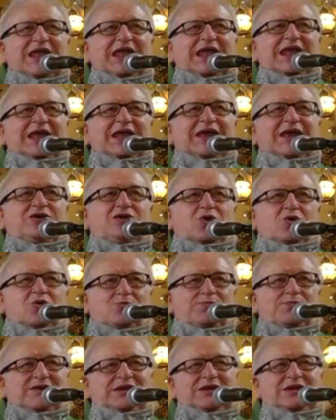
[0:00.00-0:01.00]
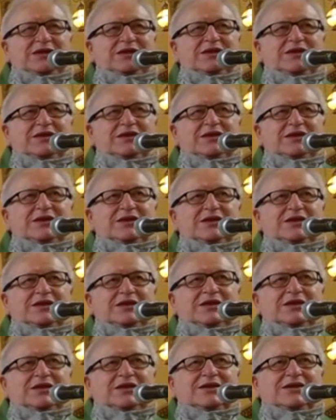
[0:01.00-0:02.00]
And nobody
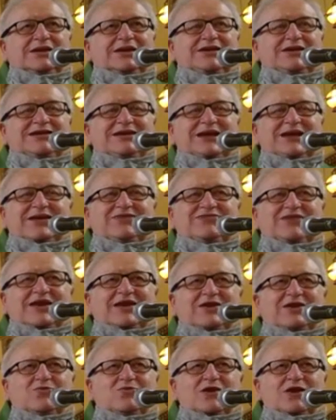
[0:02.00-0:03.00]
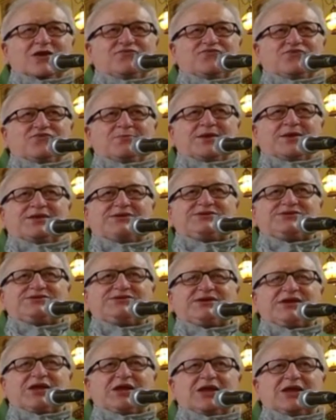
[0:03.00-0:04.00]
can take that away from us.
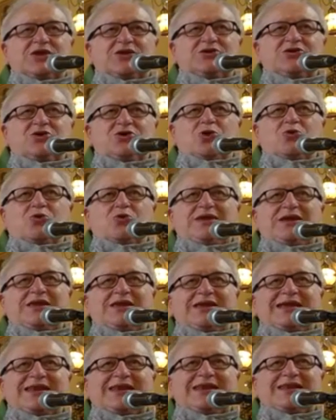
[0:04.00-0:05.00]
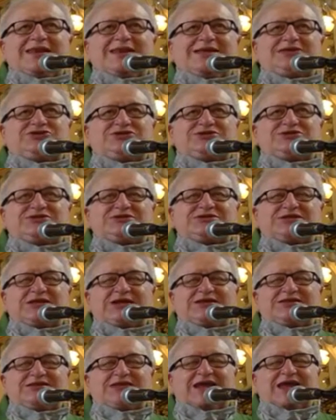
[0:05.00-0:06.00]
Nobody can
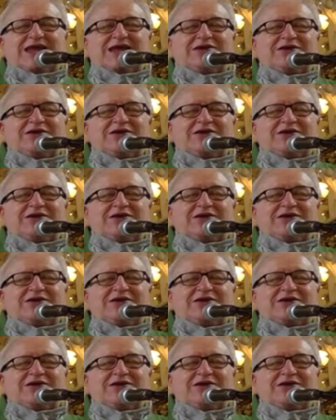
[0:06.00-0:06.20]
legislate that